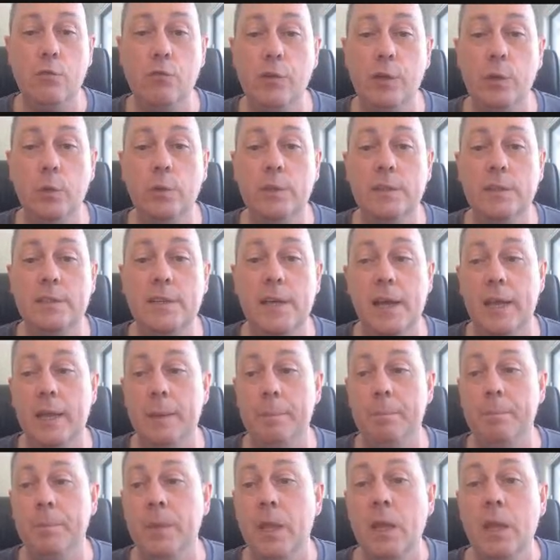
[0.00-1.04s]
real
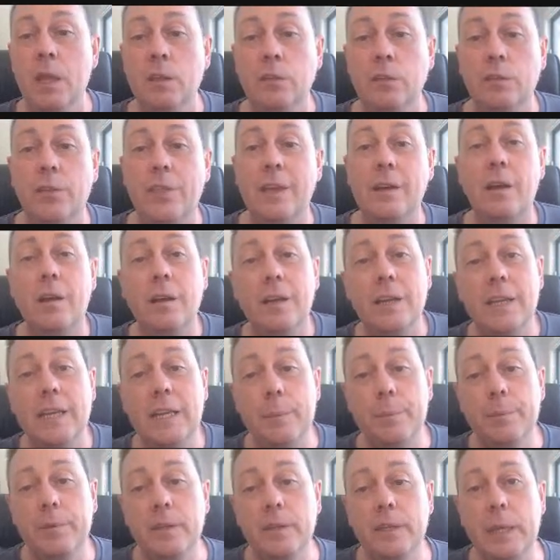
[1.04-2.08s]
time. So there are
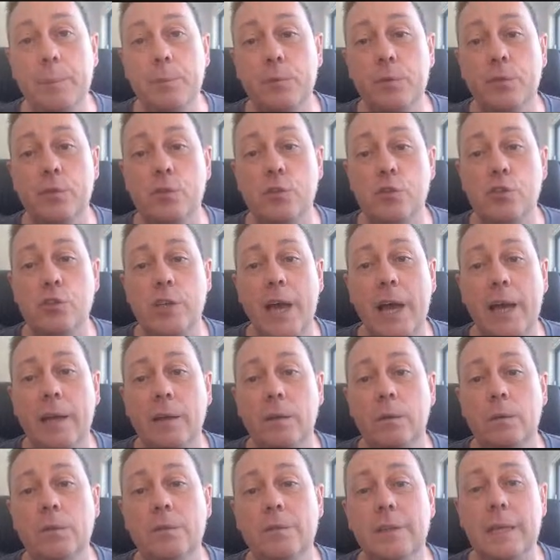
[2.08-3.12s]
heaps and heaps of
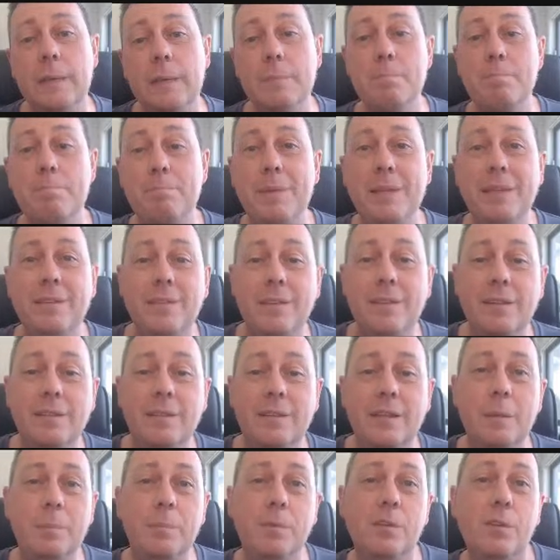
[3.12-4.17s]
channels like business
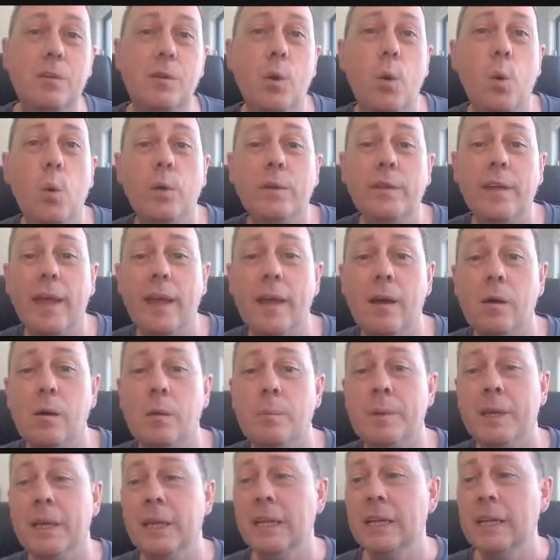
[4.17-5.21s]
tips, code
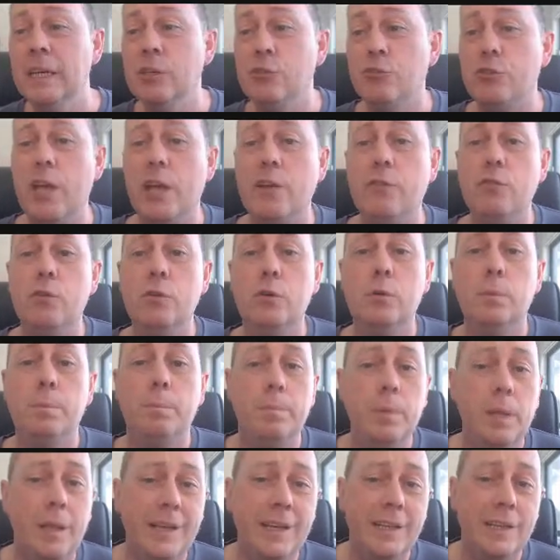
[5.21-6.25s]
help,
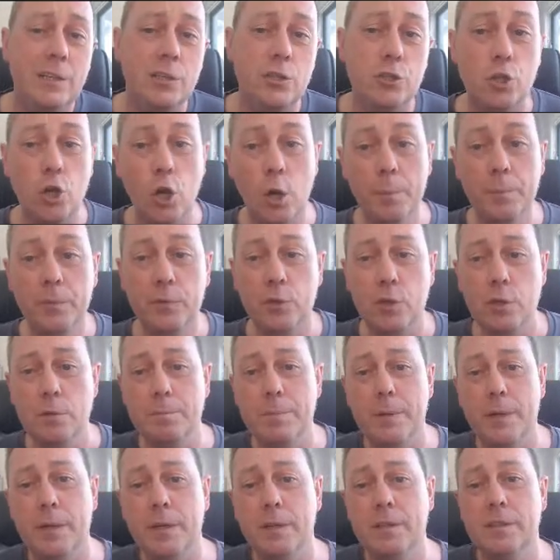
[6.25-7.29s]
general plugins, jobs,
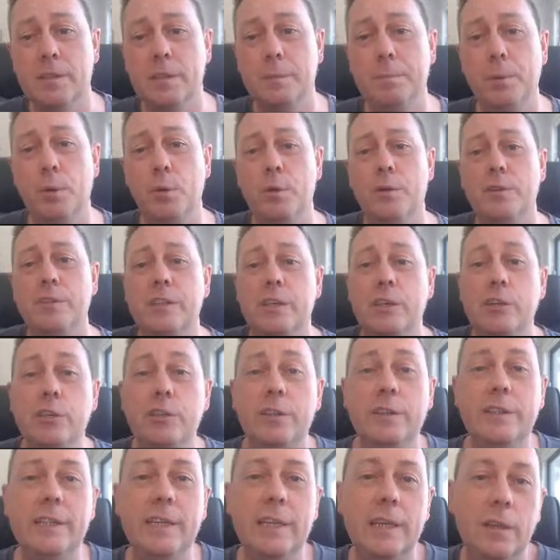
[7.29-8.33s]
Gutenberg, support,
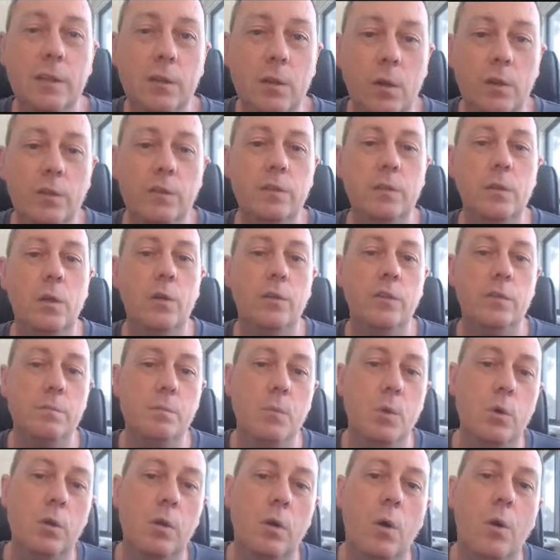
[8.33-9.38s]
security, and lots
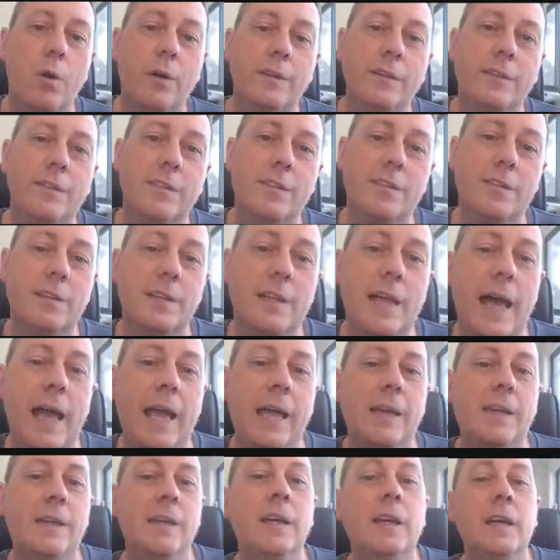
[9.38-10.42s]
more on
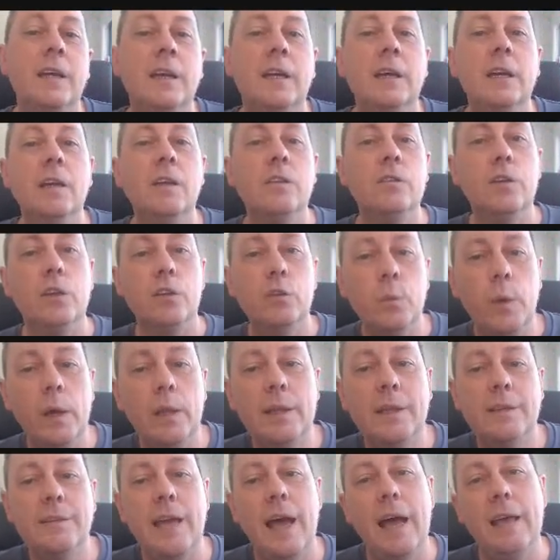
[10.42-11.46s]
Slack. So as
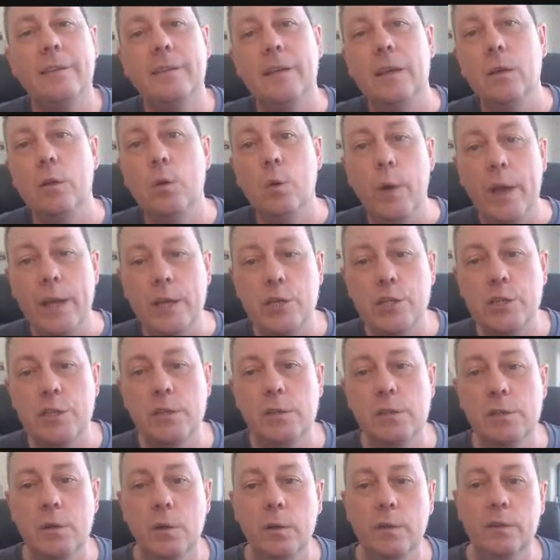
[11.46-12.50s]
well as asking
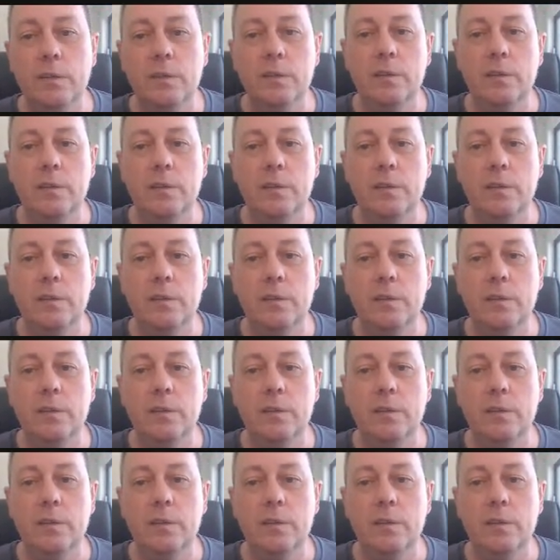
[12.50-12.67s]
questions on